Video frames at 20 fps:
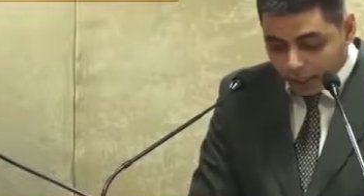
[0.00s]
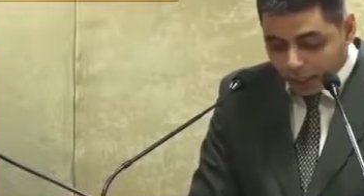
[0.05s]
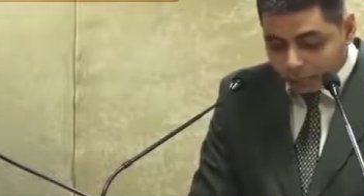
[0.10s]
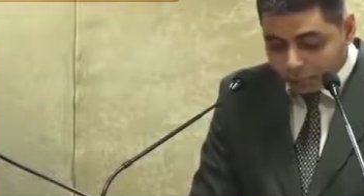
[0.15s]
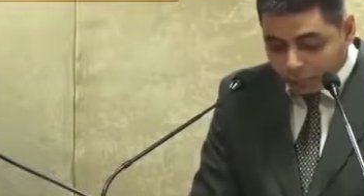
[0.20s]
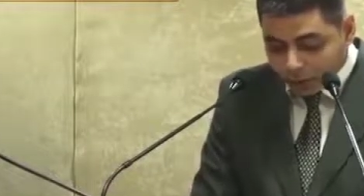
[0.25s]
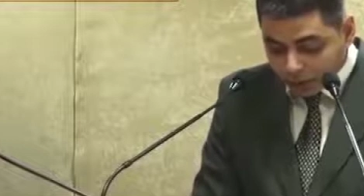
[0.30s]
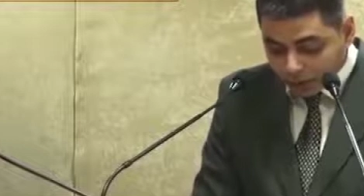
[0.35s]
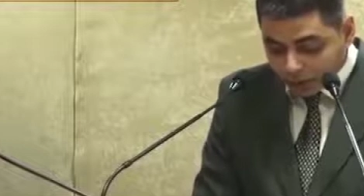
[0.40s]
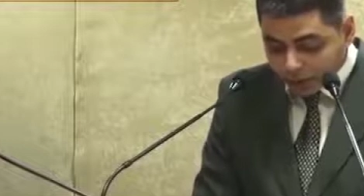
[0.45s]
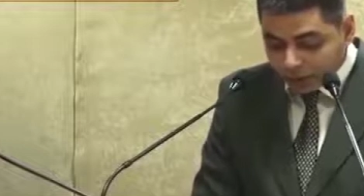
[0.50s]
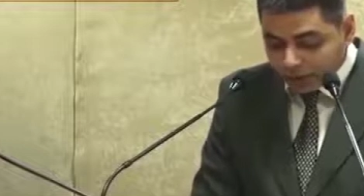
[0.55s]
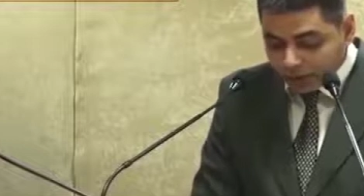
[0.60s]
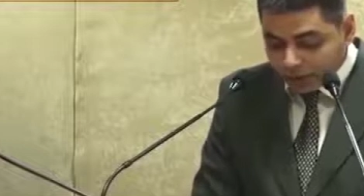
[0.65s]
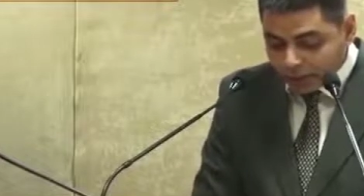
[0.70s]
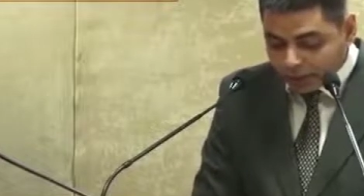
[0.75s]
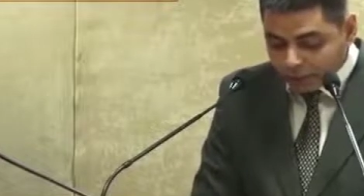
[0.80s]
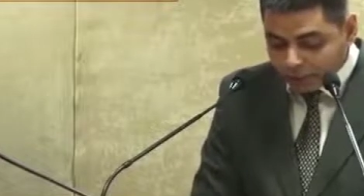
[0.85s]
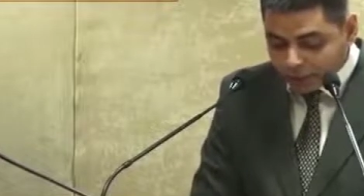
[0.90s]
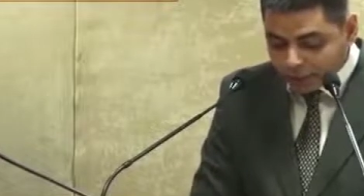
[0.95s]
I
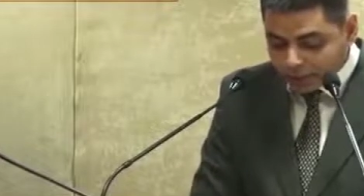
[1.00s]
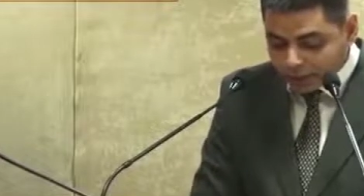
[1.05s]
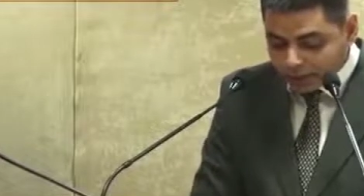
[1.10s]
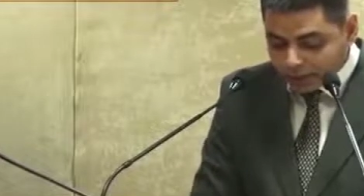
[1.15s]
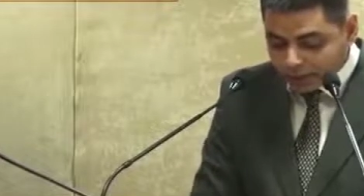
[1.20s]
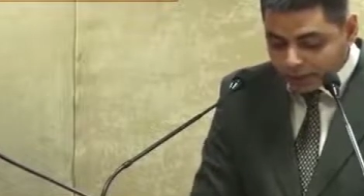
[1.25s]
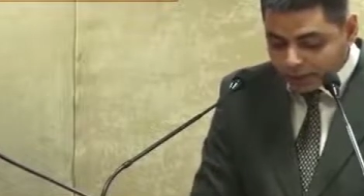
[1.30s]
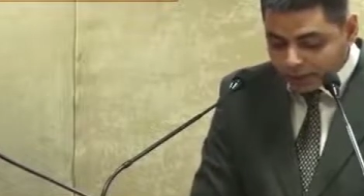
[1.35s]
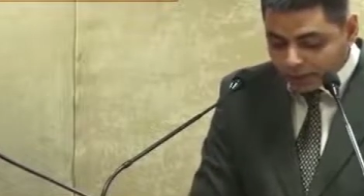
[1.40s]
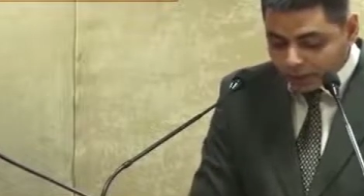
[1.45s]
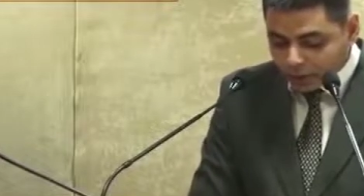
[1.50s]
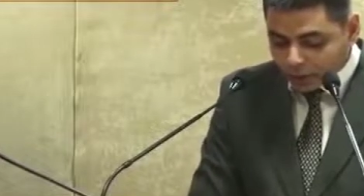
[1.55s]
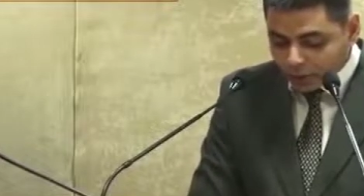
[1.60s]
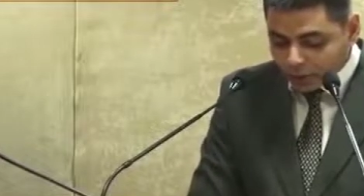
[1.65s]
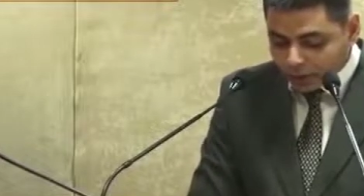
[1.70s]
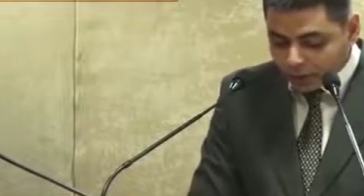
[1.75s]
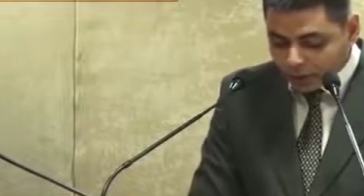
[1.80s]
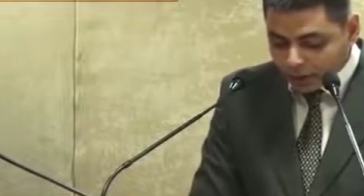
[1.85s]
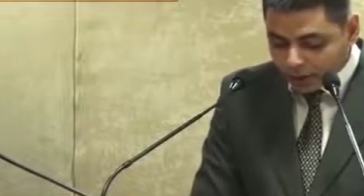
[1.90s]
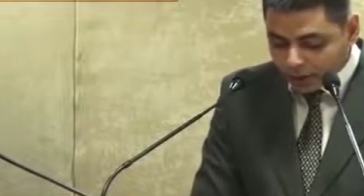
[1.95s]
particularly mention this
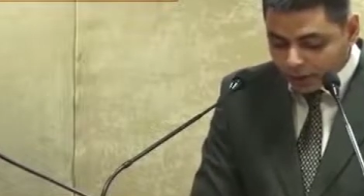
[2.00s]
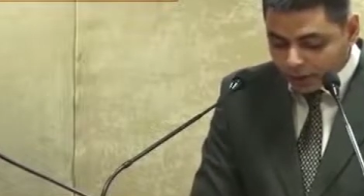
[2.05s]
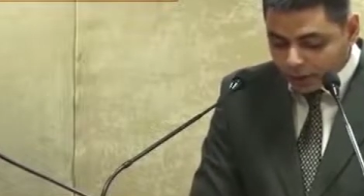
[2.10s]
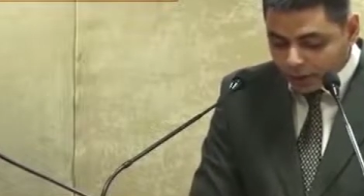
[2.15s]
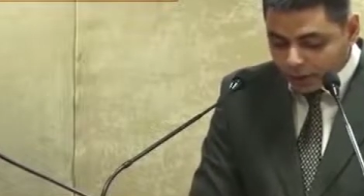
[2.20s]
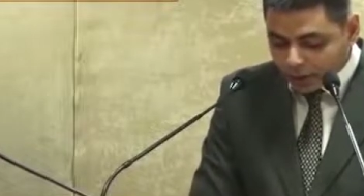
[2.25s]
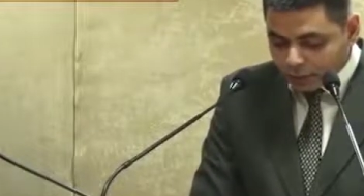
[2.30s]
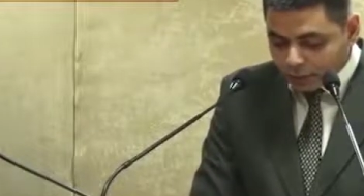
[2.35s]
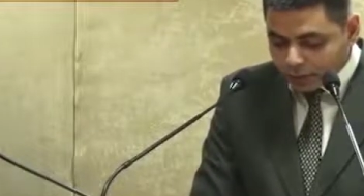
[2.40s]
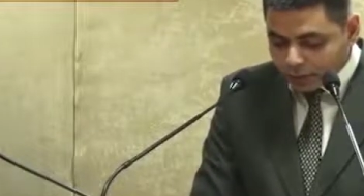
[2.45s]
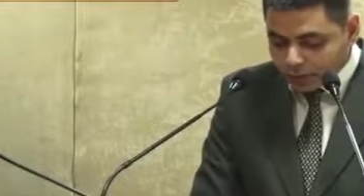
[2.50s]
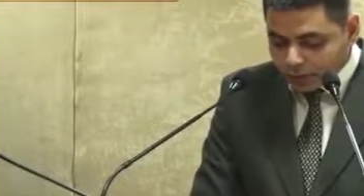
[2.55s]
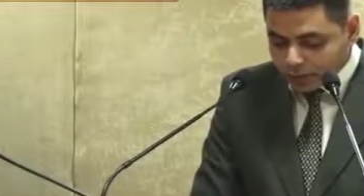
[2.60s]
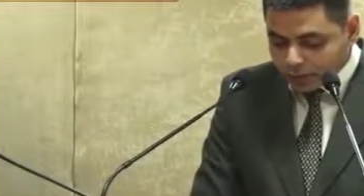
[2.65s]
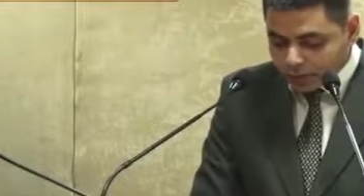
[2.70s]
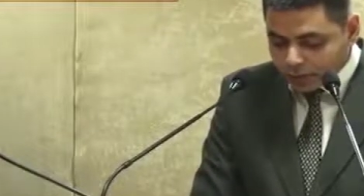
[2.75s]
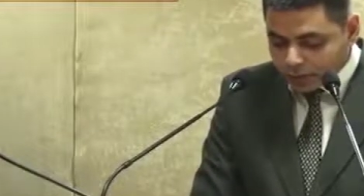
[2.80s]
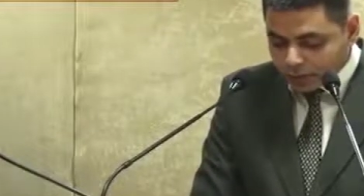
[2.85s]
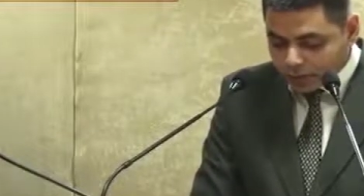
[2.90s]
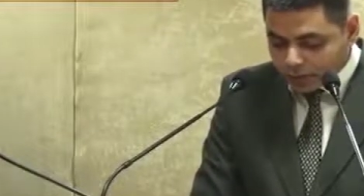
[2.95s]
quote
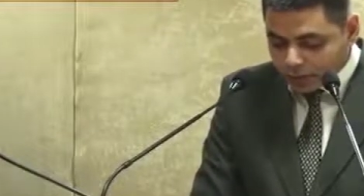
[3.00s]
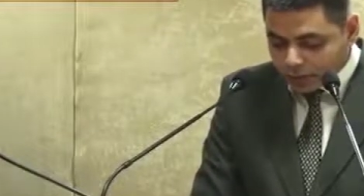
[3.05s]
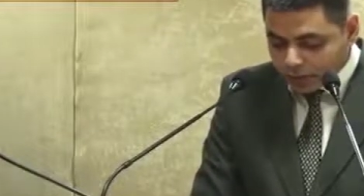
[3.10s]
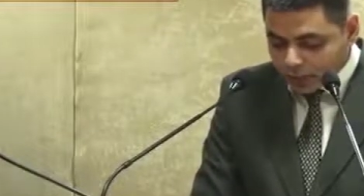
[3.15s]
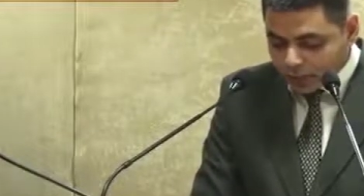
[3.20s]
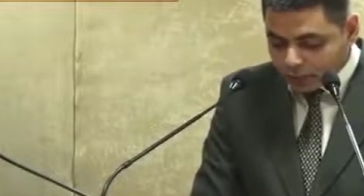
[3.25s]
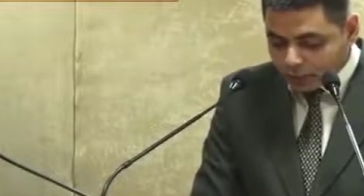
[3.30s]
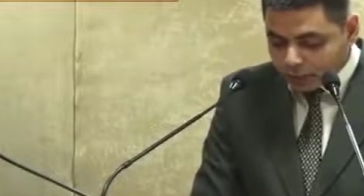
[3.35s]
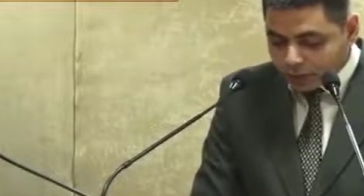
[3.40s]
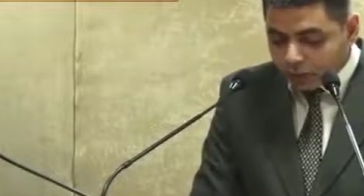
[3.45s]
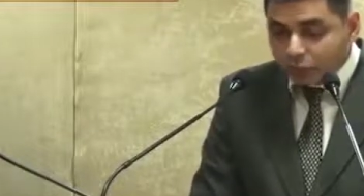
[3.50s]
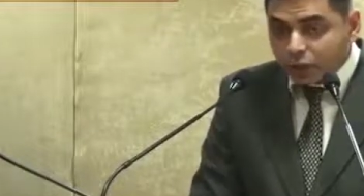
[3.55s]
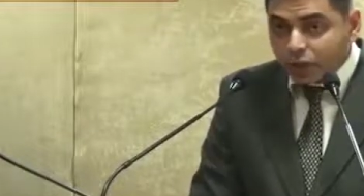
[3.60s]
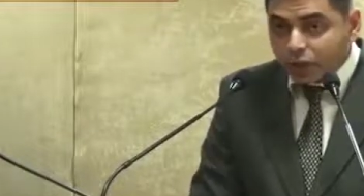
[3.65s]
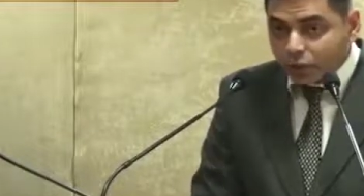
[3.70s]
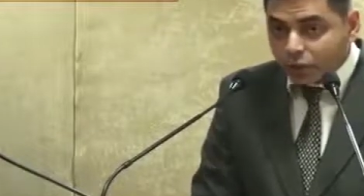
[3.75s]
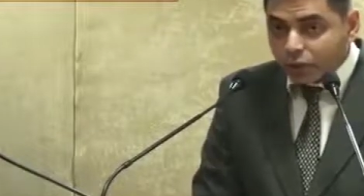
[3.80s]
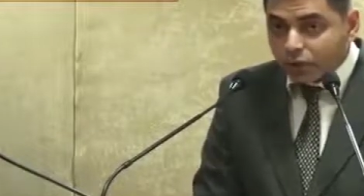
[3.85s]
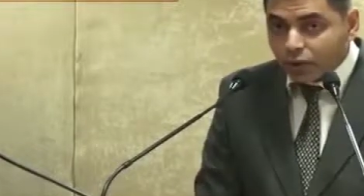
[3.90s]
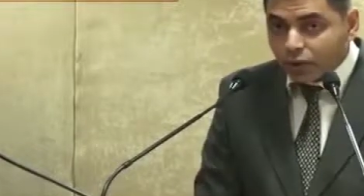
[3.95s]
because it comes from
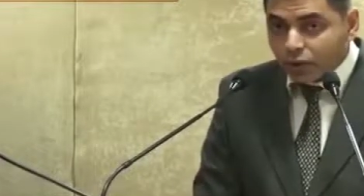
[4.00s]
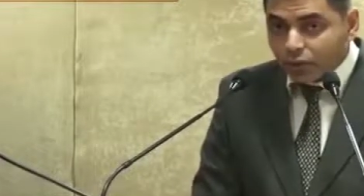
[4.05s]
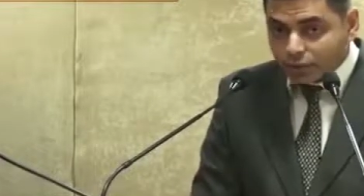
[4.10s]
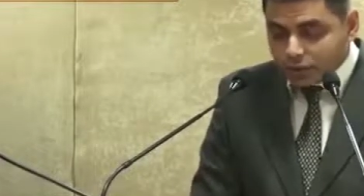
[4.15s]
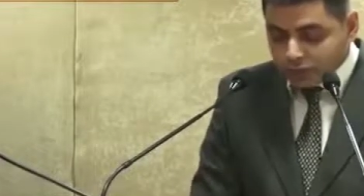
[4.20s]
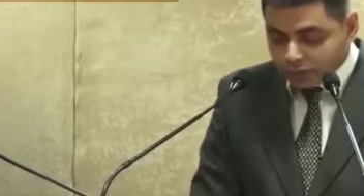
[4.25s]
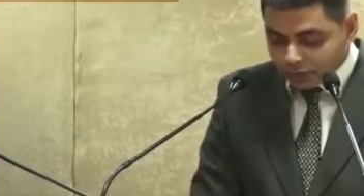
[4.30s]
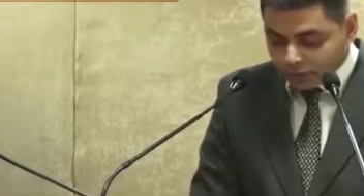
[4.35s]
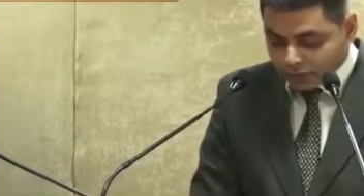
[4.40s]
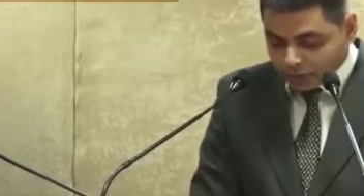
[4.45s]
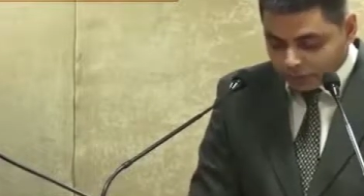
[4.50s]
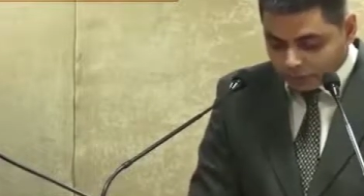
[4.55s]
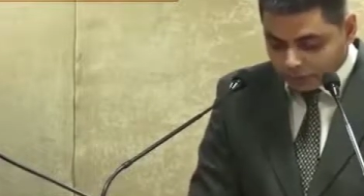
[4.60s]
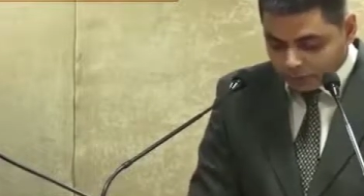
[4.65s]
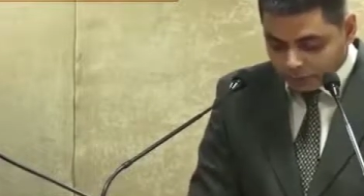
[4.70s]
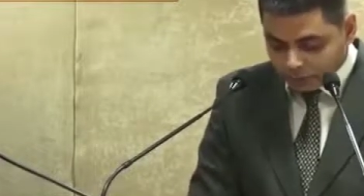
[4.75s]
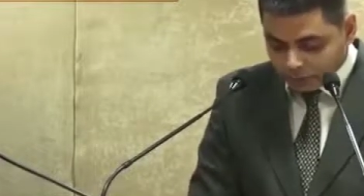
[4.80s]
a neutral observer,